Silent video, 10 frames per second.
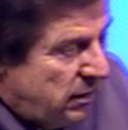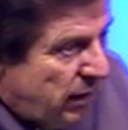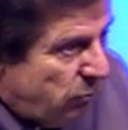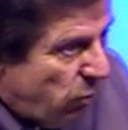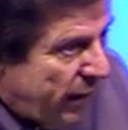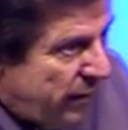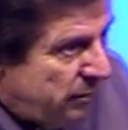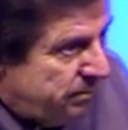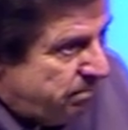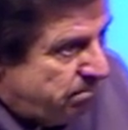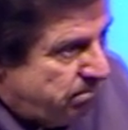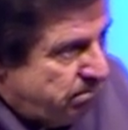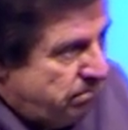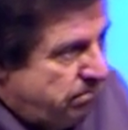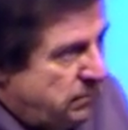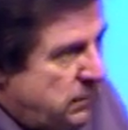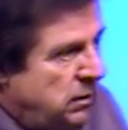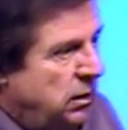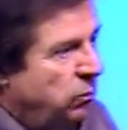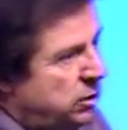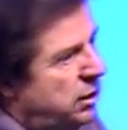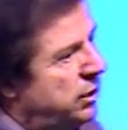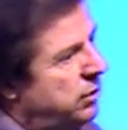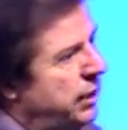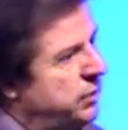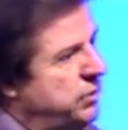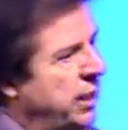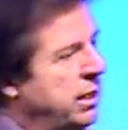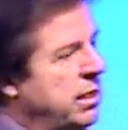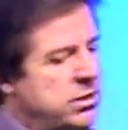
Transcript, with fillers: I'm going to wait. What's God trying to say?